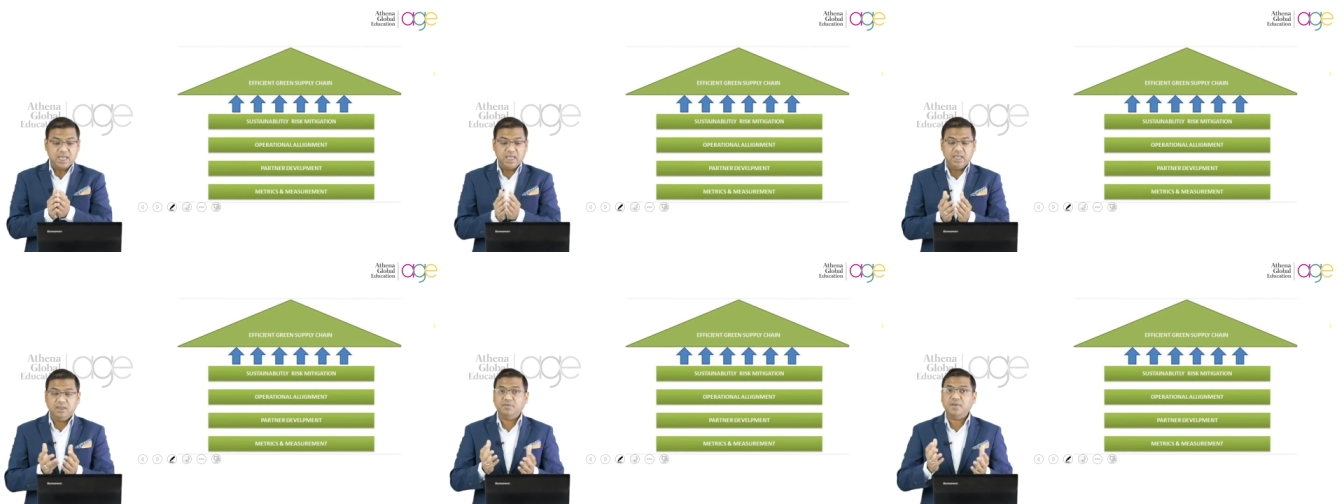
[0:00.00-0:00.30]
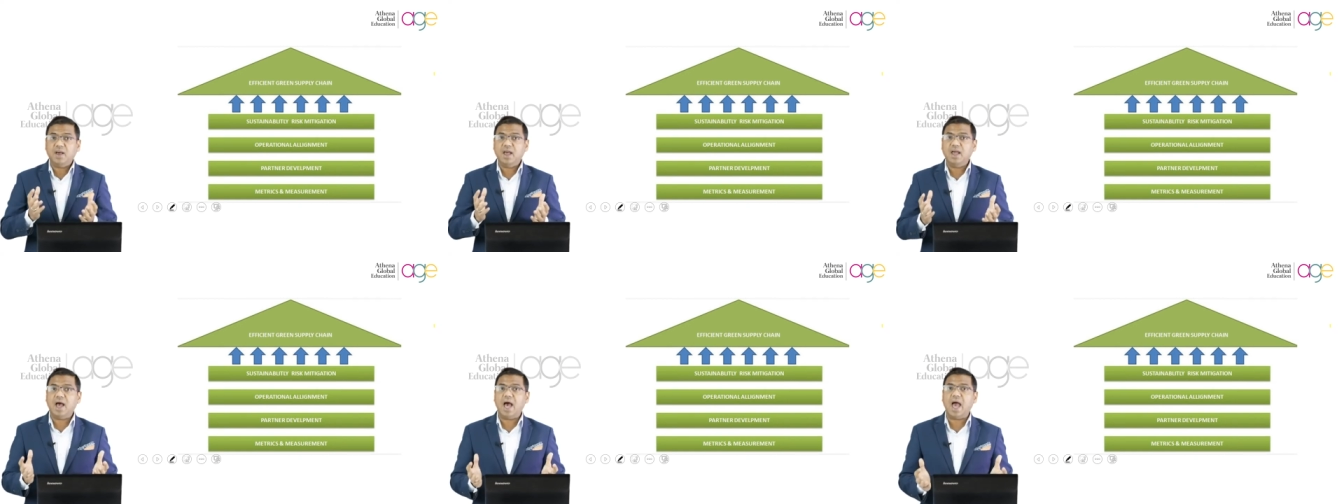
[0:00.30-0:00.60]
If
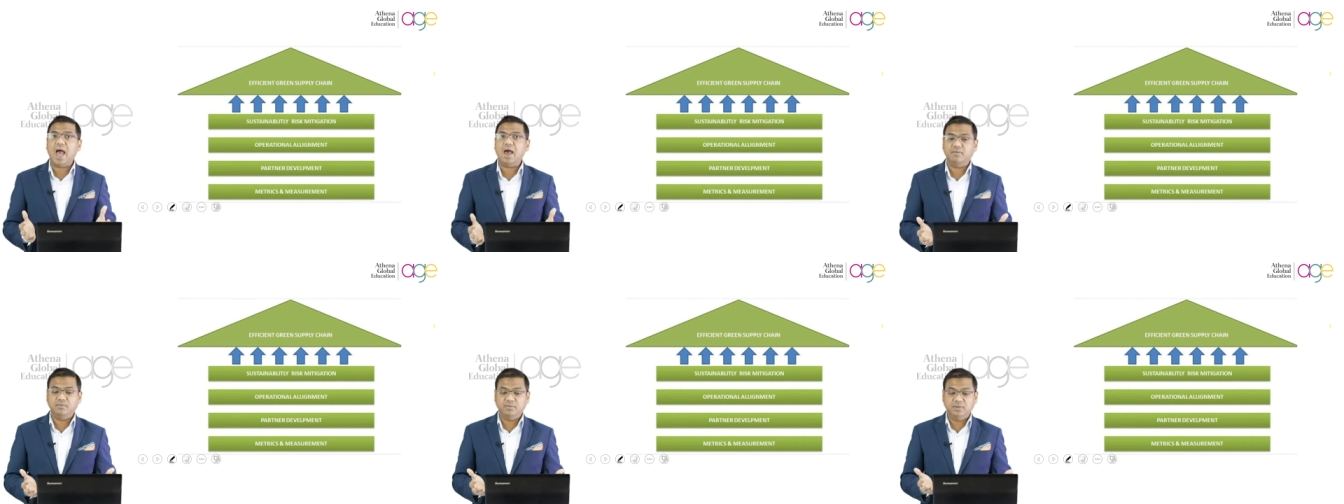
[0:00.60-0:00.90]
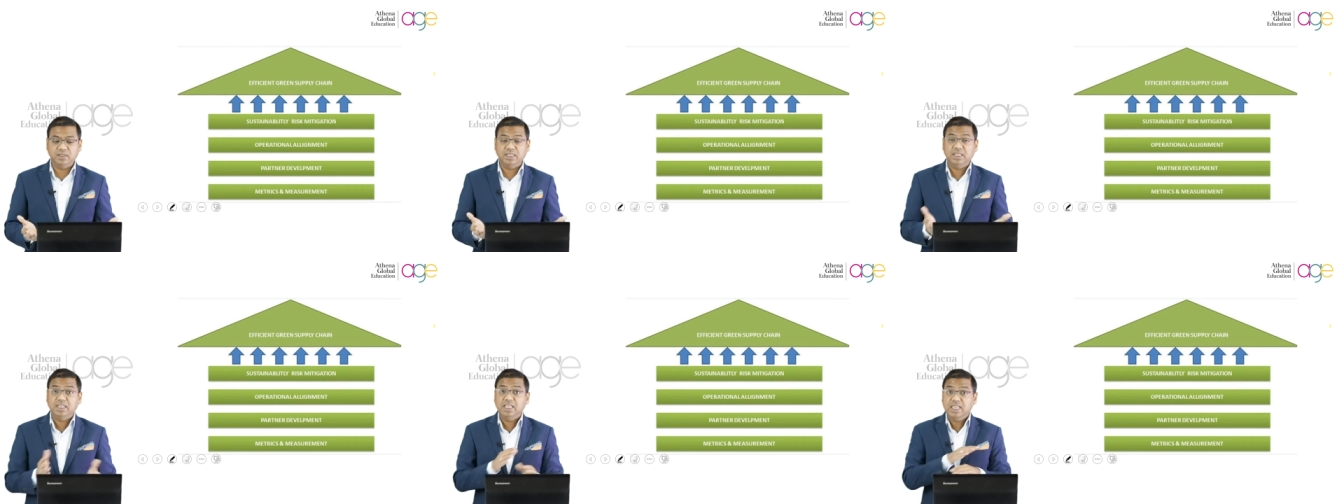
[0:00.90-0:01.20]
I have
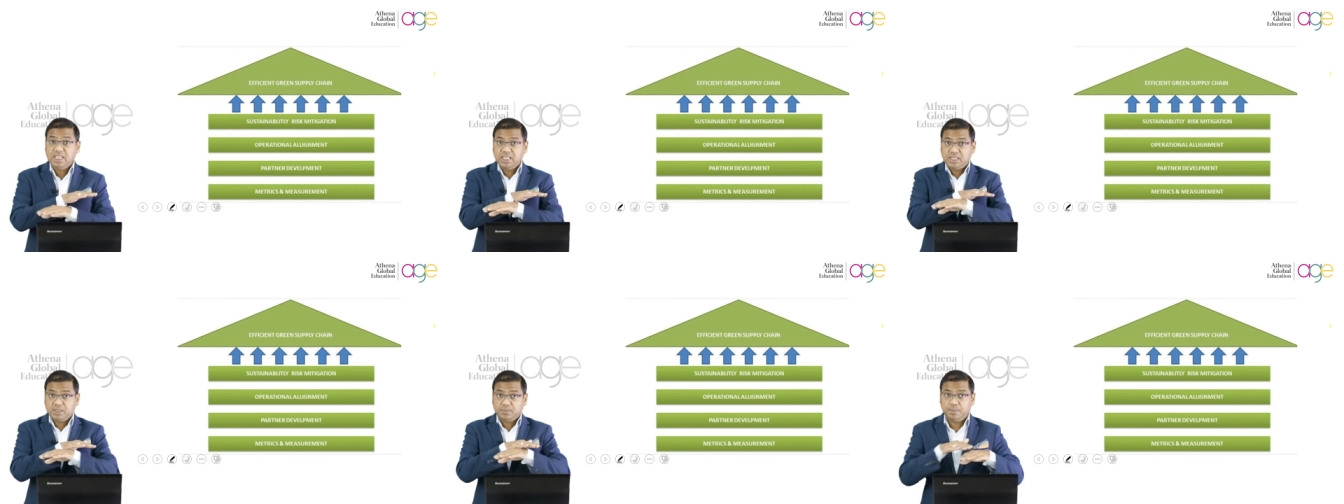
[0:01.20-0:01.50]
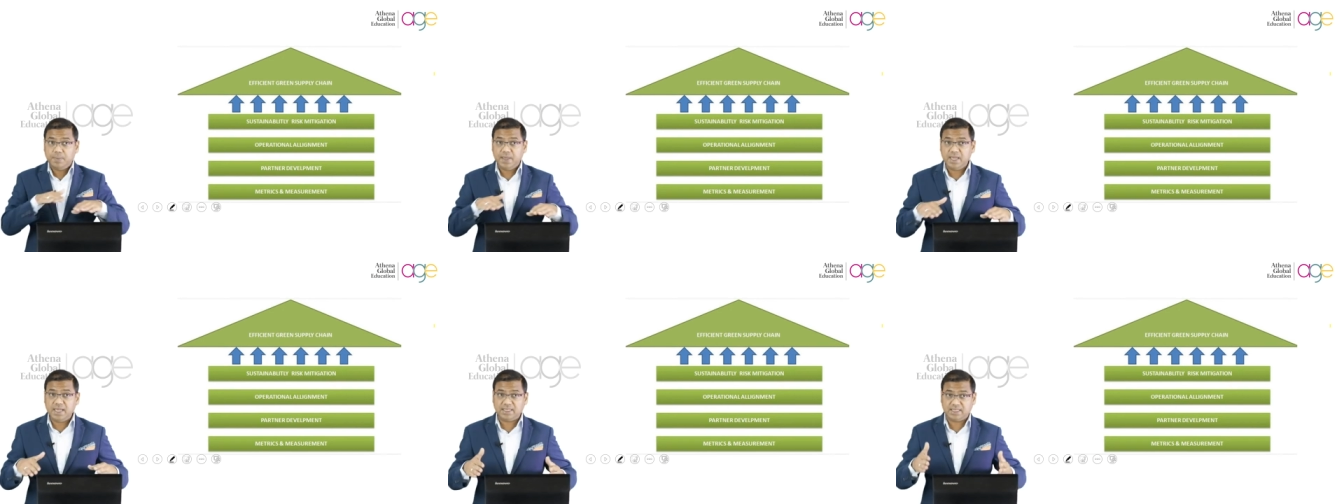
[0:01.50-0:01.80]
these
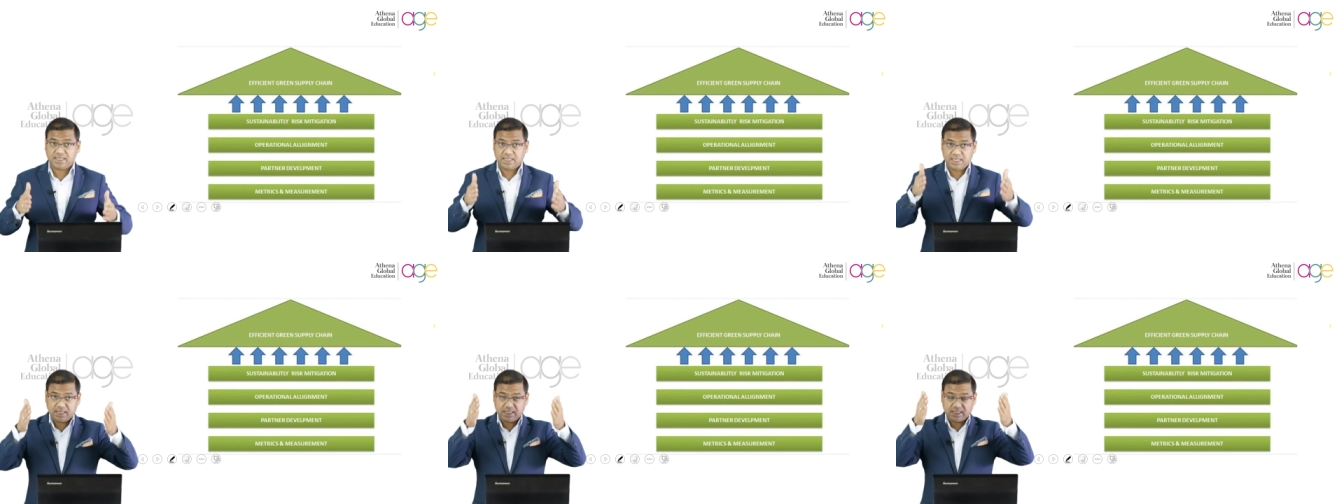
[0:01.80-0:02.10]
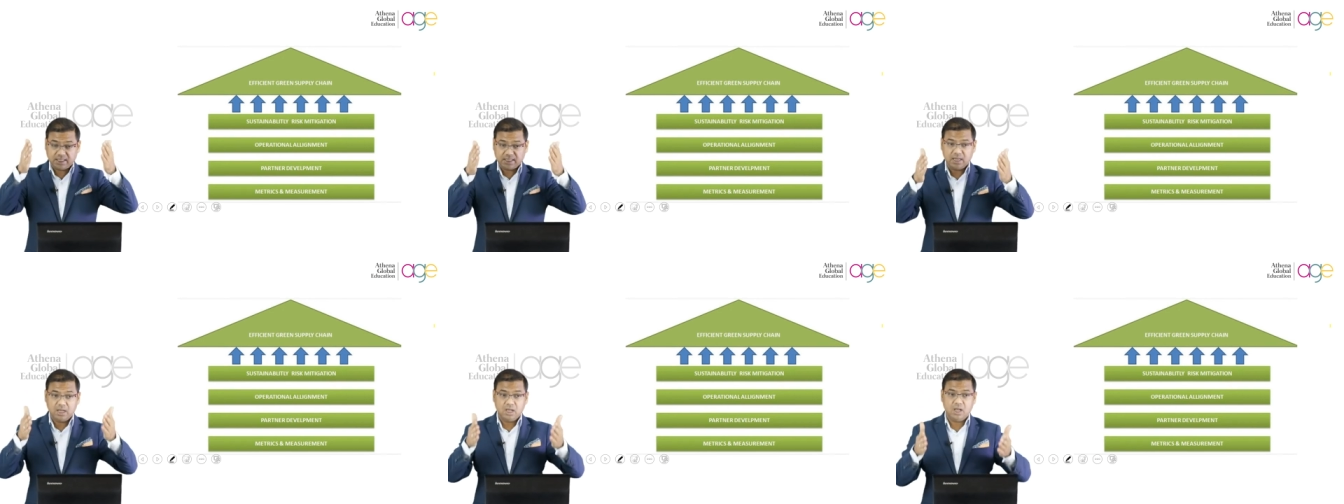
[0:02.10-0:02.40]

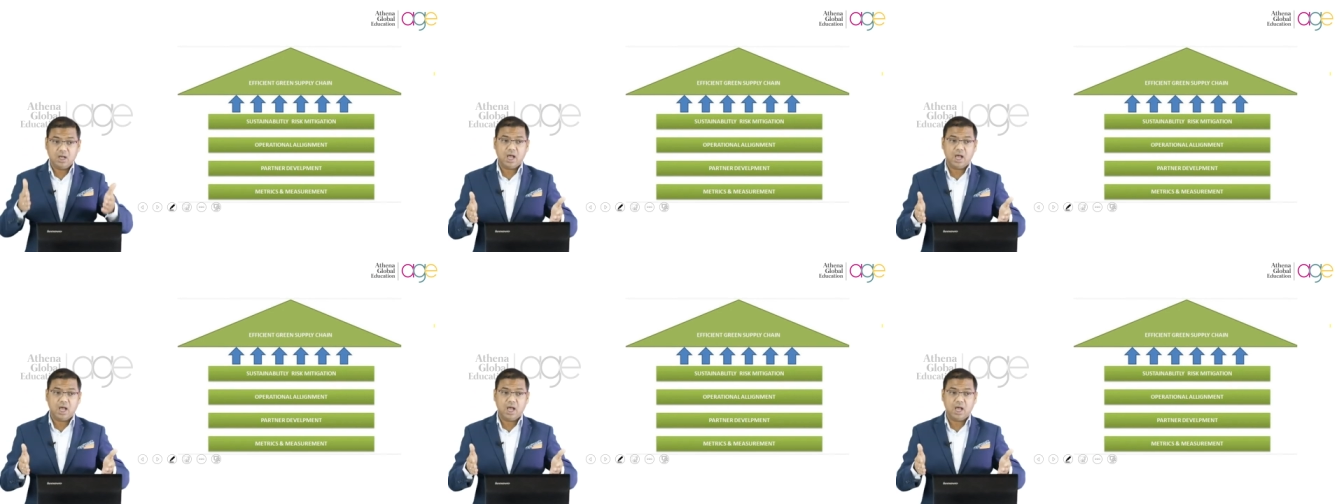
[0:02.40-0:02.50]
basics